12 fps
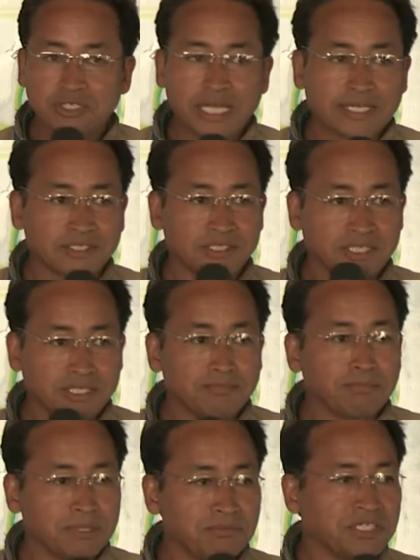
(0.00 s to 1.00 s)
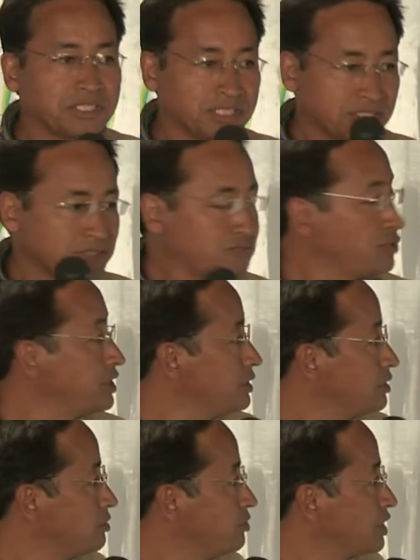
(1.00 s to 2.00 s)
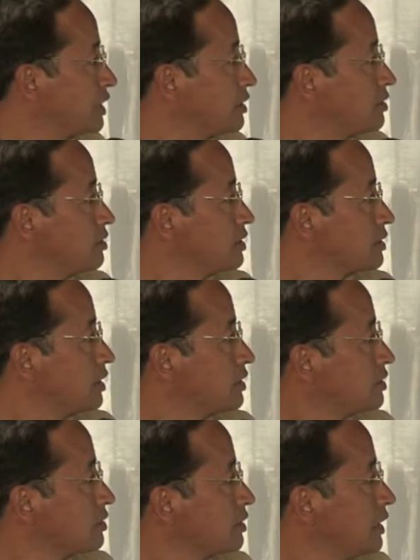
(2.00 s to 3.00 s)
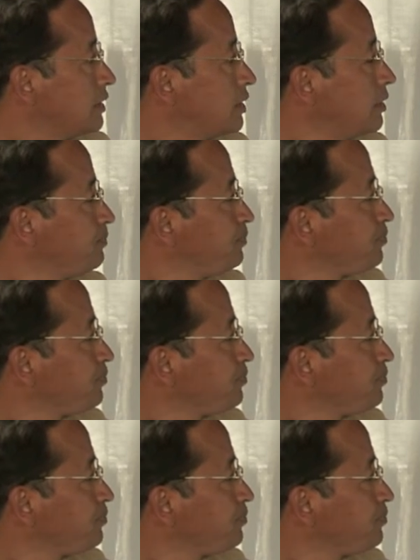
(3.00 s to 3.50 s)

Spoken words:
action and implementation we can discuss later.